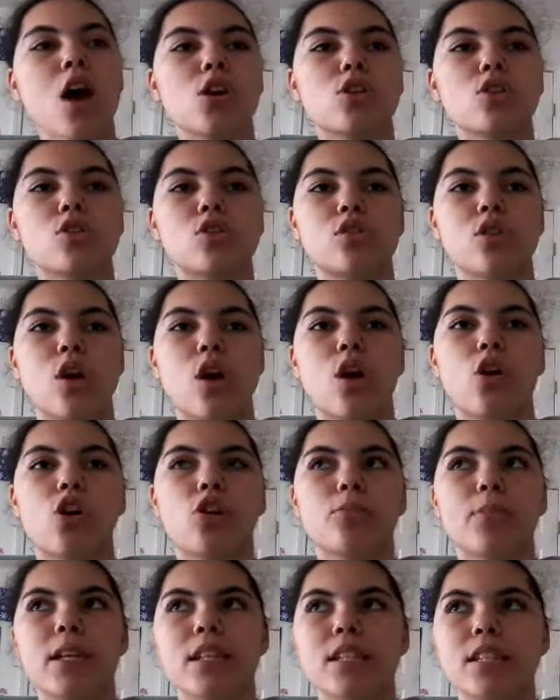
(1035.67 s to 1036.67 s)
So,
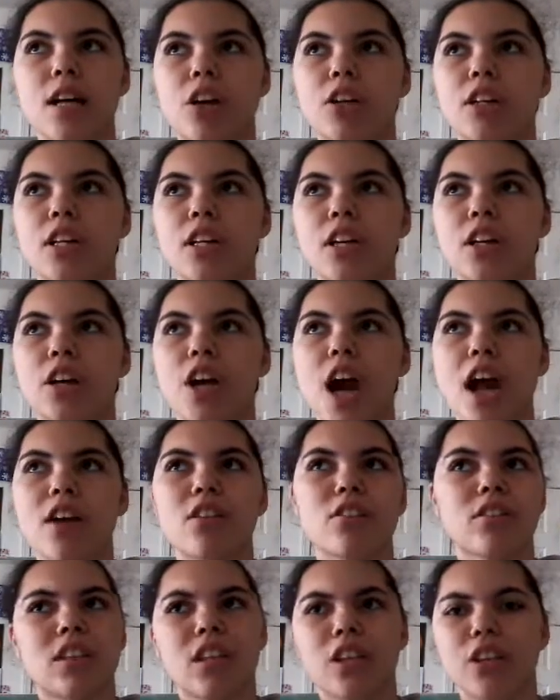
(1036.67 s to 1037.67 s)
I mean, down here, I
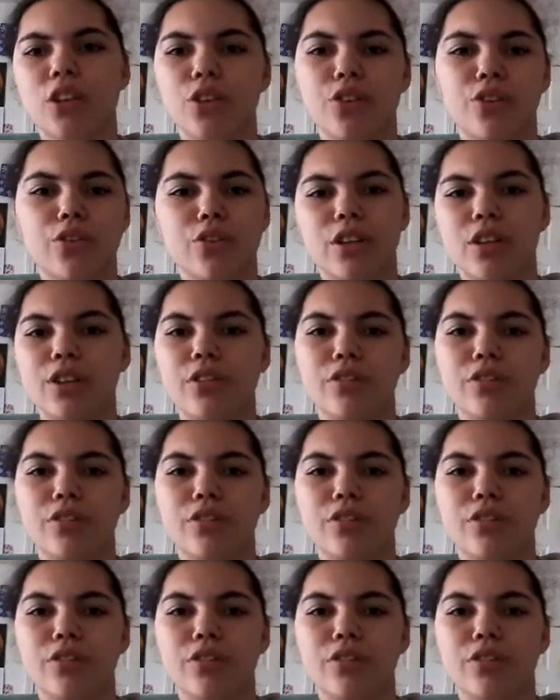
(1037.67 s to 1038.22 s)
don't think you